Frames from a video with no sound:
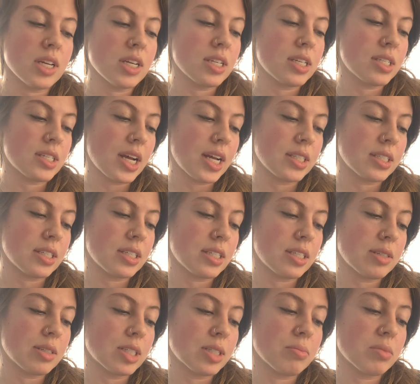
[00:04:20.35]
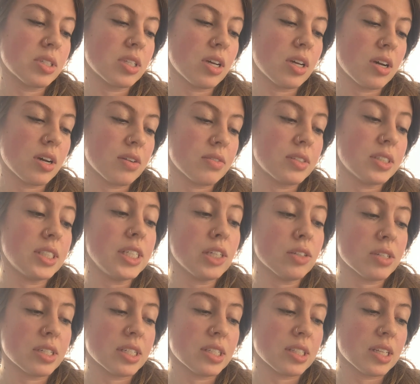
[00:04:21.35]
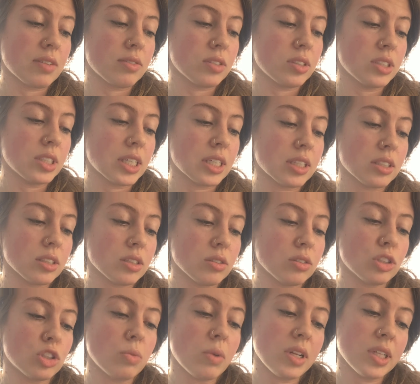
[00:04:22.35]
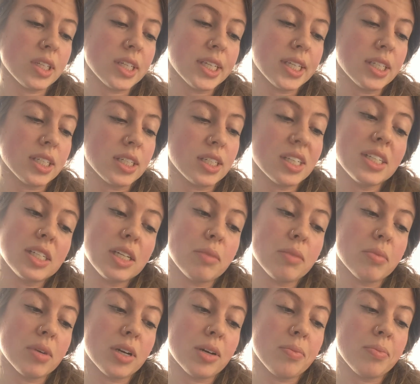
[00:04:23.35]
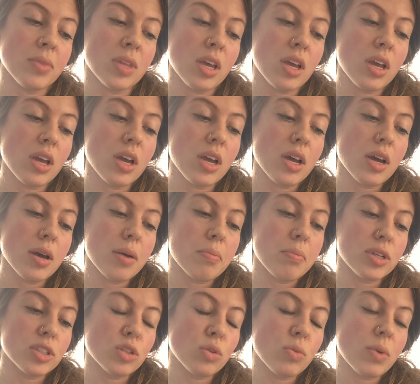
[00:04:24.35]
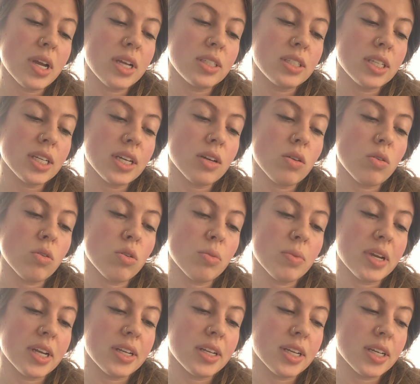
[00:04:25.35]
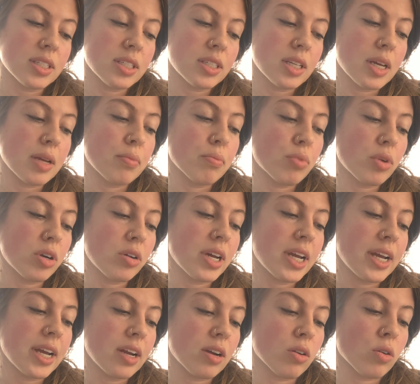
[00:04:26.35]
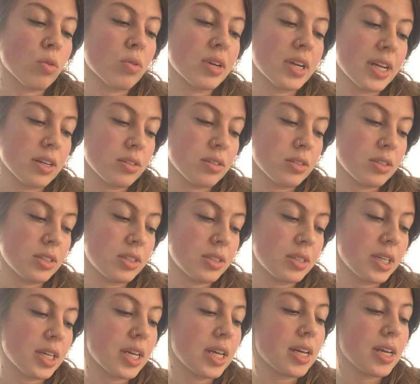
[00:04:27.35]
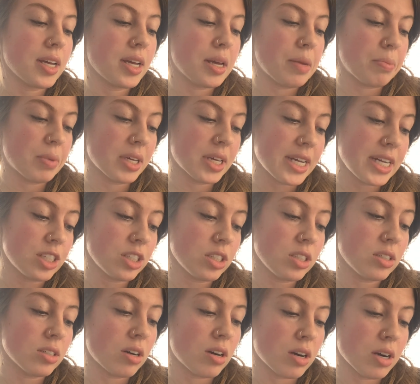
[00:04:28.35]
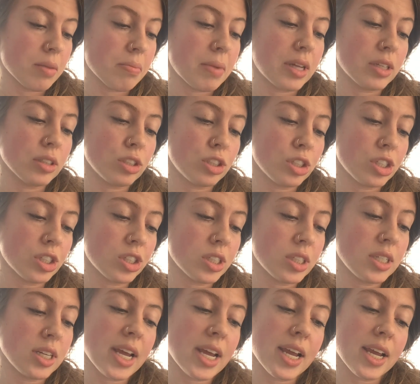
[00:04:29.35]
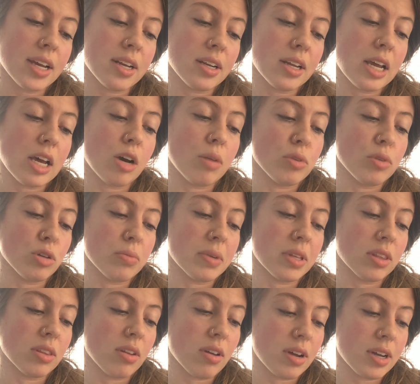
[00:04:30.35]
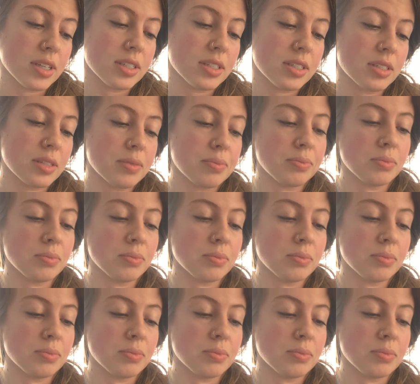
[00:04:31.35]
Signs and symptoms of decreased levels include swelling, edema, muscle wasting or weakness, and brittle hair or nails. Implications are malnutrition and albumin loss.